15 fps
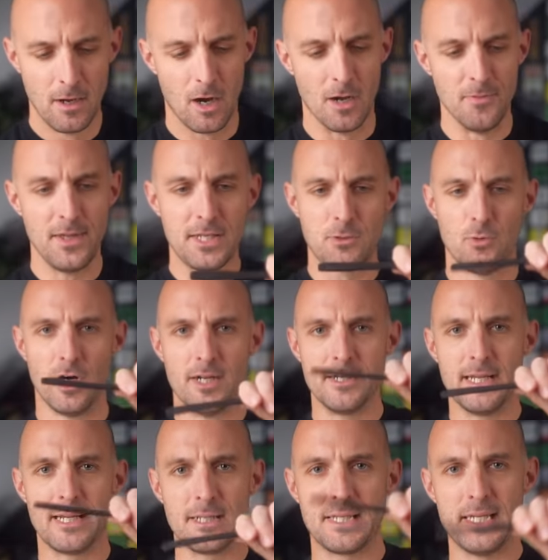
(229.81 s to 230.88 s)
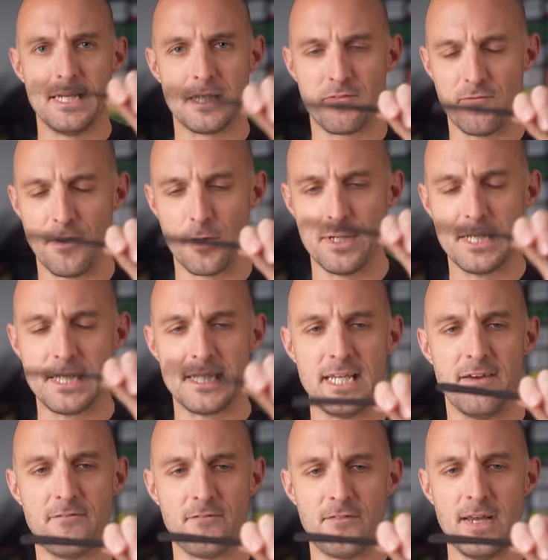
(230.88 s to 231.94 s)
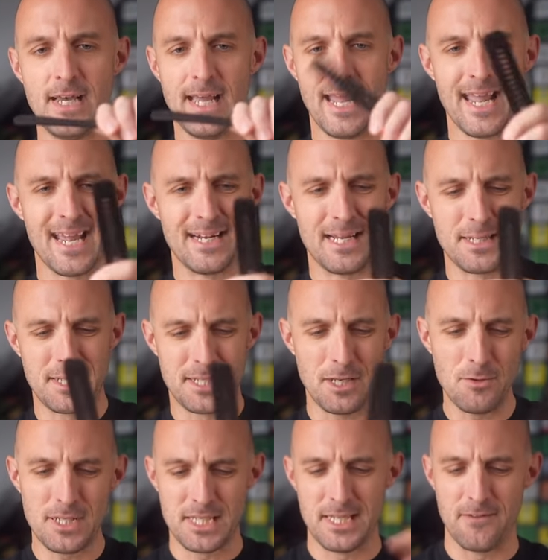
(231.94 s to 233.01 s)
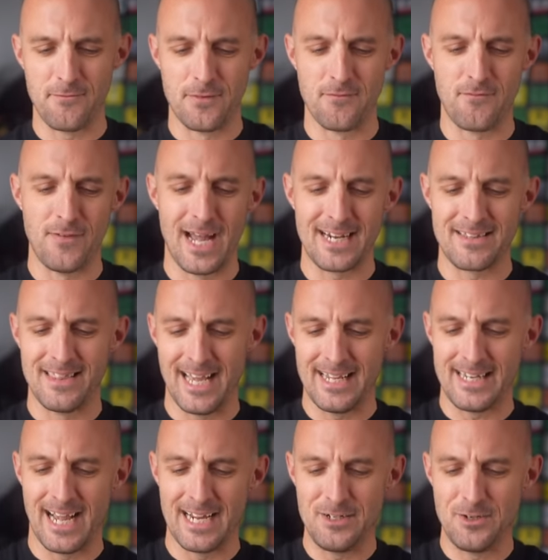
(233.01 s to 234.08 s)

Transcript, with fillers: On this one, you can see it's very stiff, and it's so stiff, in fact, that I